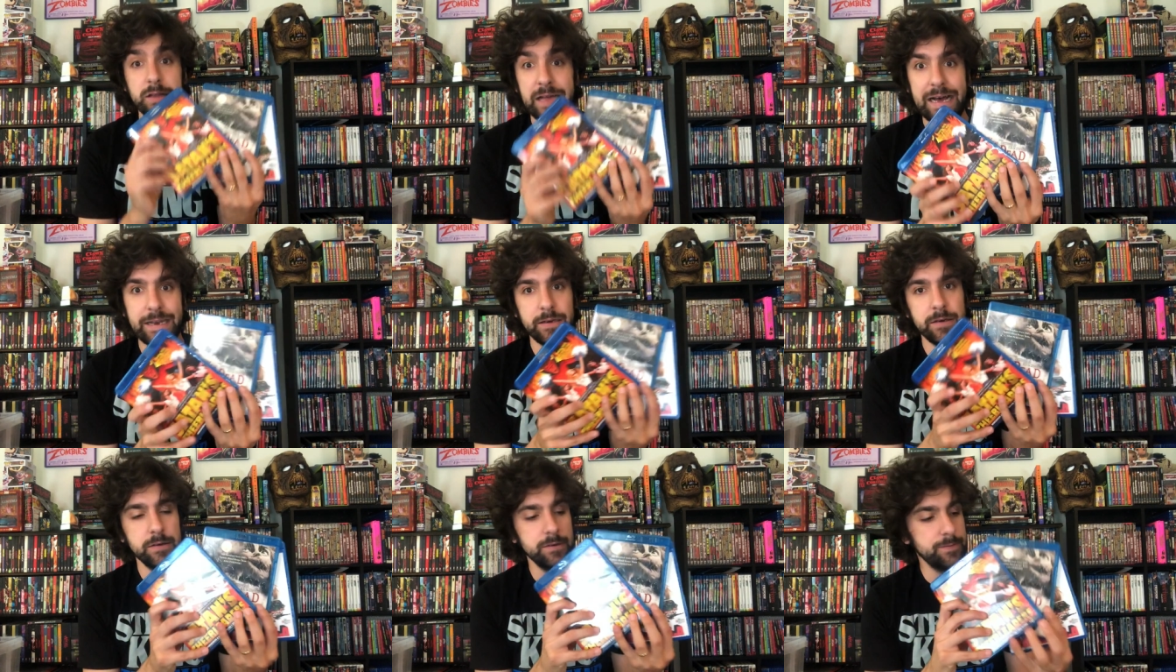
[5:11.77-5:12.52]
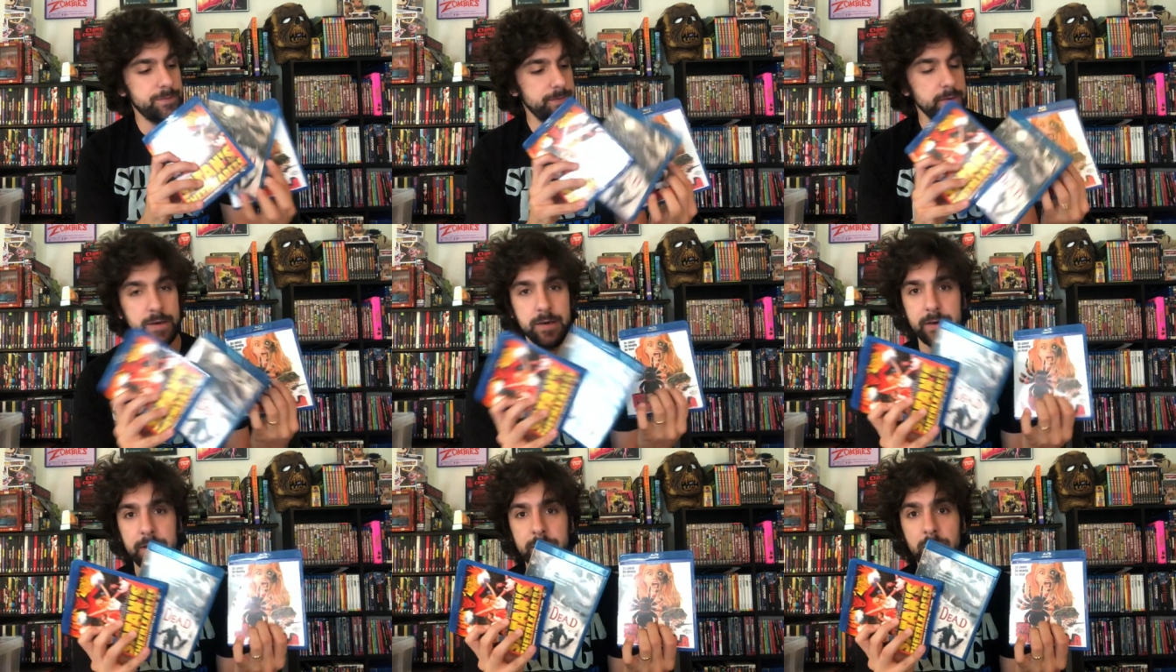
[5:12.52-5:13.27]
lot of
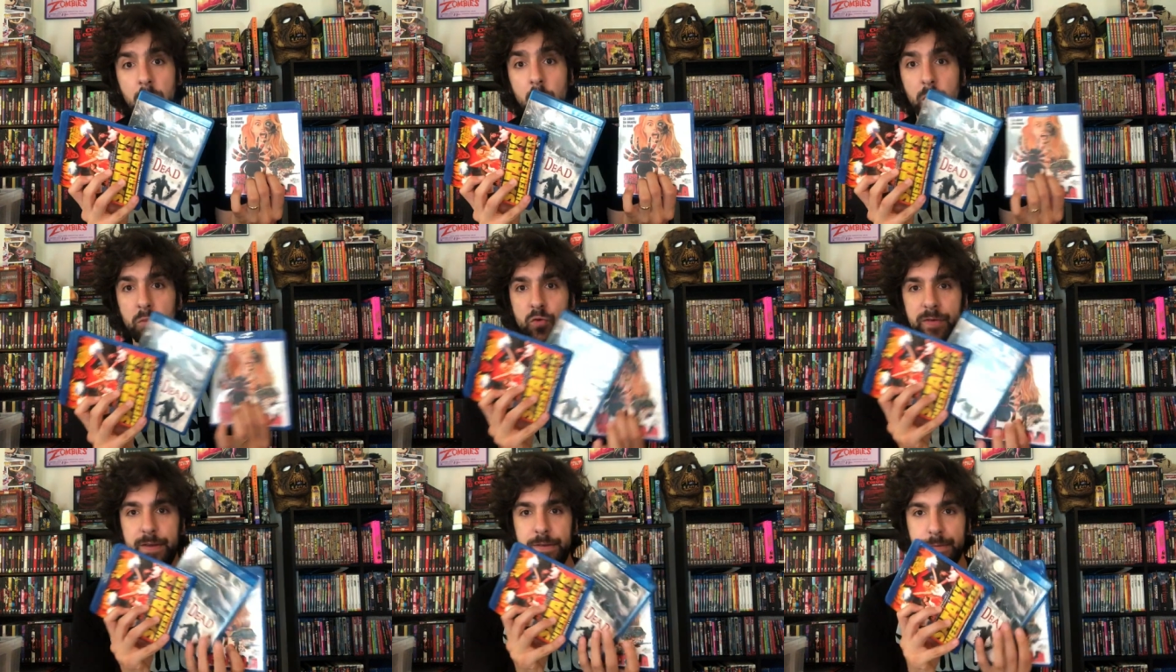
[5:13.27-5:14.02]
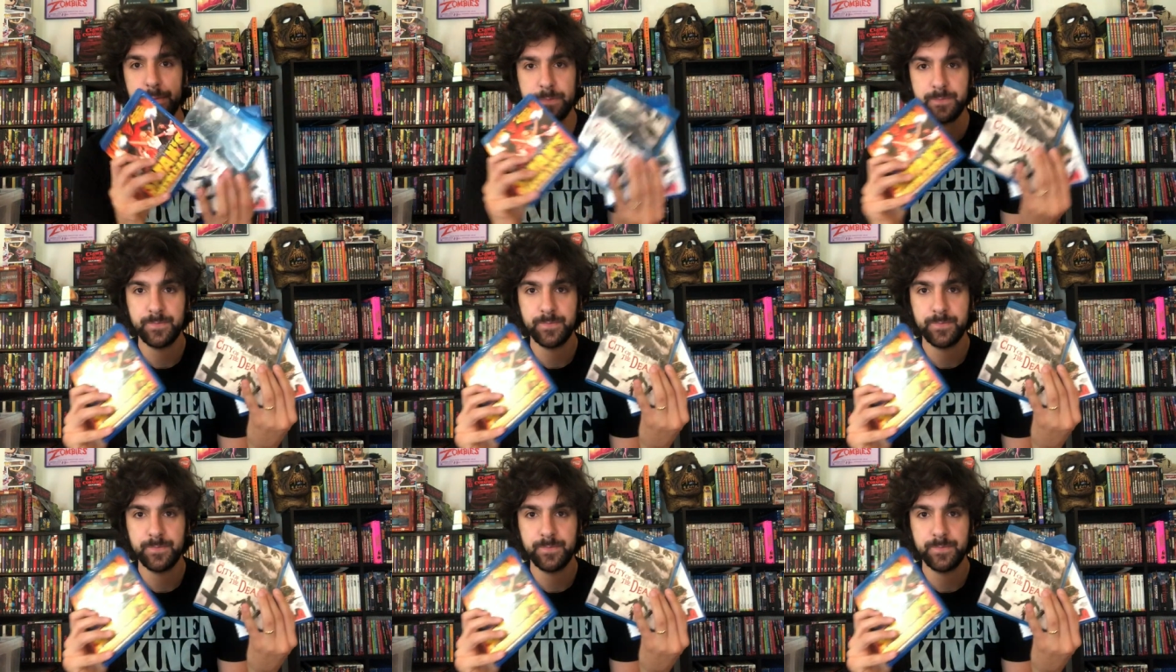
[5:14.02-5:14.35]
uh, horror movies.